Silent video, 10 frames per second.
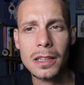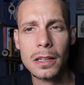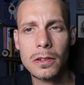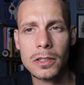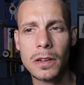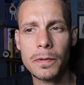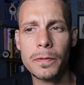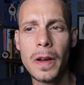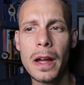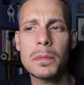that there's a
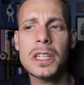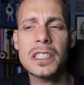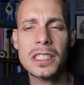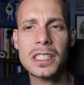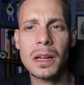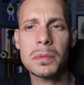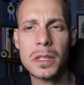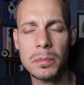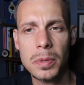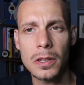family
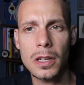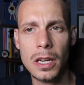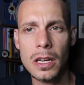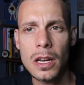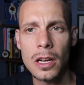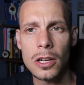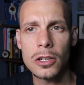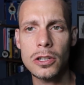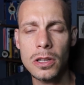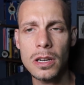susceptibility
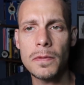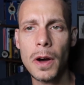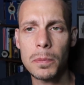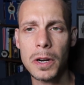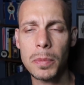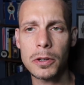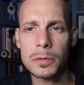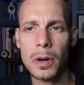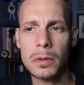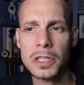to the development of
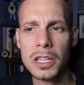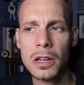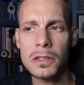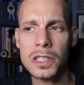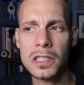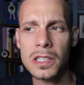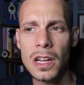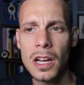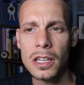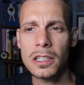postpartum psychosis.
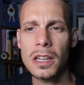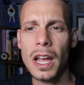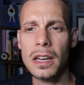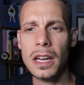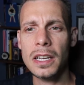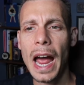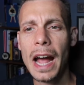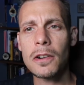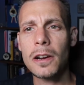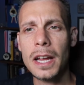So again, it
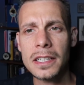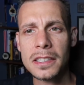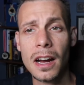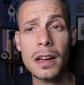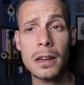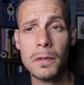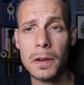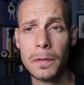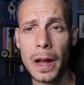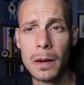aggregates kind of
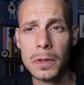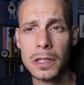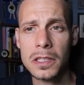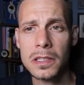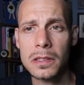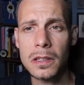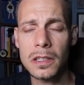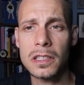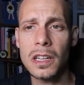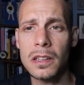in families,
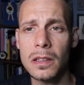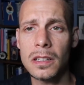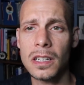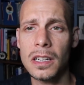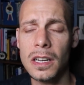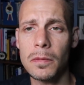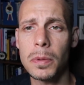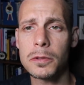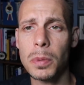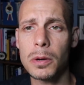this idea of
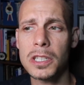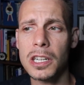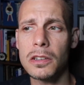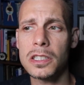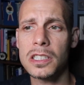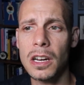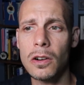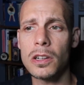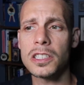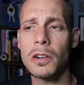postpartum psychosis, and
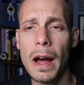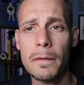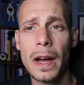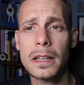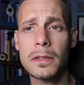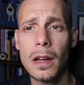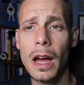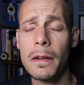also affective